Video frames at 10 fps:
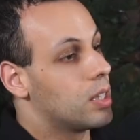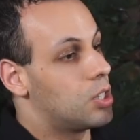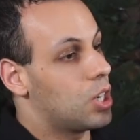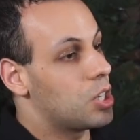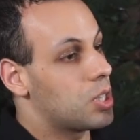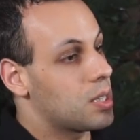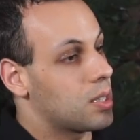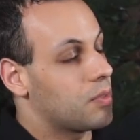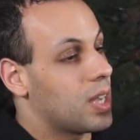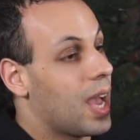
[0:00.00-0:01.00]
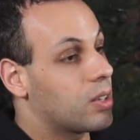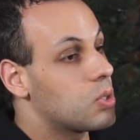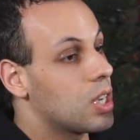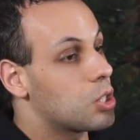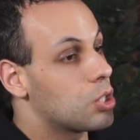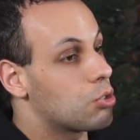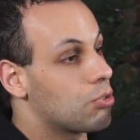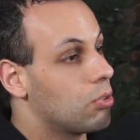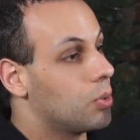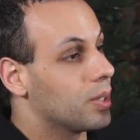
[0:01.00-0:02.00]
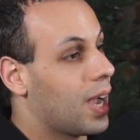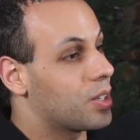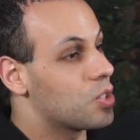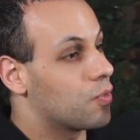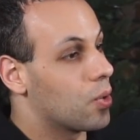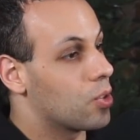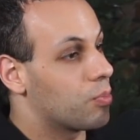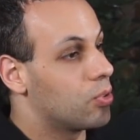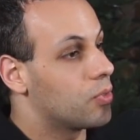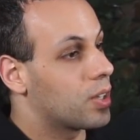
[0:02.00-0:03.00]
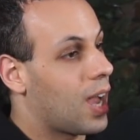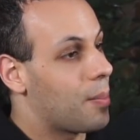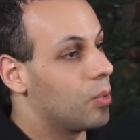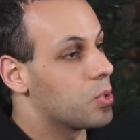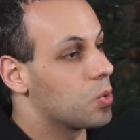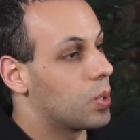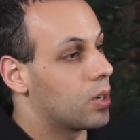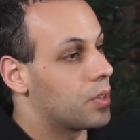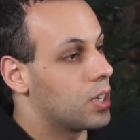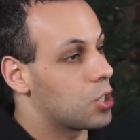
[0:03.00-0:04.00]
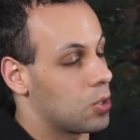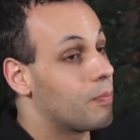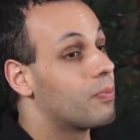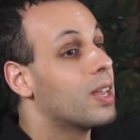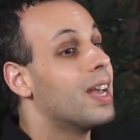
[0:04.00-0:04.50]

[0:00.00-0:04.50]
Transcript: The judge says that if the accusation is true, it will act as further proof that Apple was aware of the issue.